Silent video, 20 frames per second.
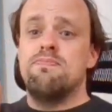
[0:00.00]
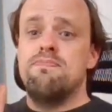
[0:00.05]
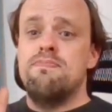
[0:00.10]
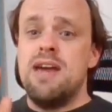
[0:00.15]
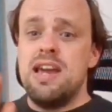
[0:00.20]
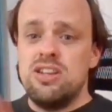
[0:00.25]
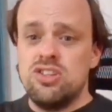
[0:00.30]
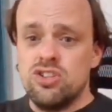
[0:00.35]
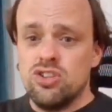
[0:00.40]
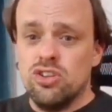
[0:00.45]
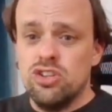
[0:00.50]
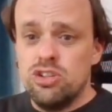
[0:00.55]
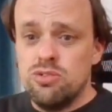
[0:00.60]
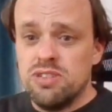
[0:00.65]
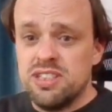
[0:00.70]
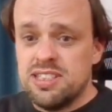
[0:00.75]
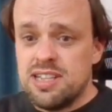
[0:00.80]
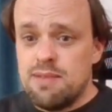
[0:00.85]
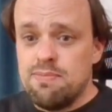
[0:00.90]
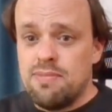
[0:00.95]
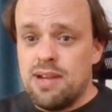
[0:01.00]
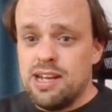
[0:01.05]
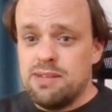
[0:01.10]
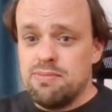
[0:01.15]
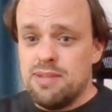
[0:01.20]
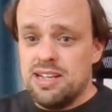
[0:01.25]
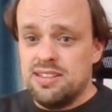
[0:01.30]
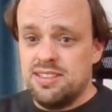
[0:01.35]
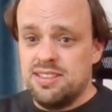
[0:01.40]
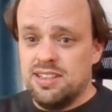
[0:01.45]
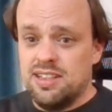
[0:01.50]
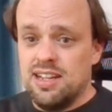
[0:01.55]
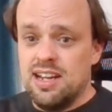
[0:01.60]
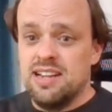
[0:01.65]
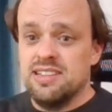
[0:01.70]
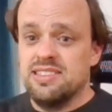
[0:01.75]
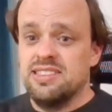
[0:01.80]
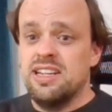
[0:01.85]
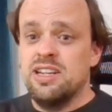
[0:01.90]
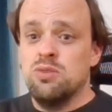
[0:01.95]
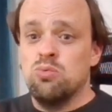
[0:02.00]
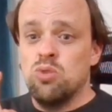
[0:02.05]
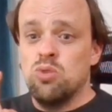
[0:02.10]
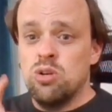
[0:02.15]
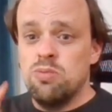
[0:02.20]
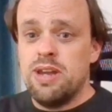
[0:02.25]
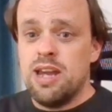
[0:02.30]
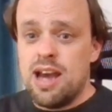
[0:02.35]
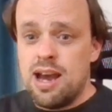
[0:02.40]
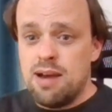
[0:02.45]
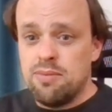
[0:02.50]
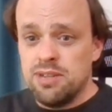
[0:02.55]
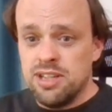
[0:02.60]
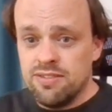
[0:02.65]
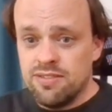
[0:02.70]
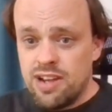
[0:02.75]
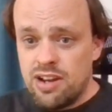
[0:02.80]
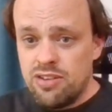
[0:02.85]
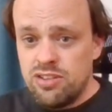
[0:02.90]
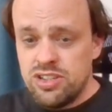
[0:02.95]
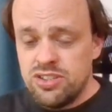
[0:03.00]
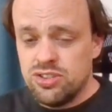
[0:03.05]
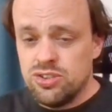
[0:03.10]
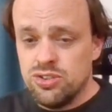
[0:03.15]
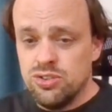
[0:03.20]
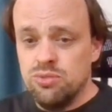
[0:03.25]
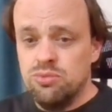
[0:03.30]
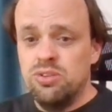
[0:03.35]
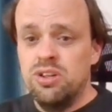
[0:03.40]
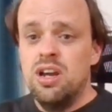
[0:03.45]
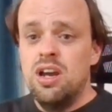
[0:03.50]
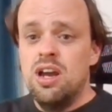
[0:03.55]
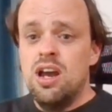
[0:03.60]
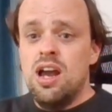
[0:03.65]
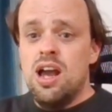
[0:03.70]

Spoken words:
make sure you attend my masterclass. It will be happening very soon.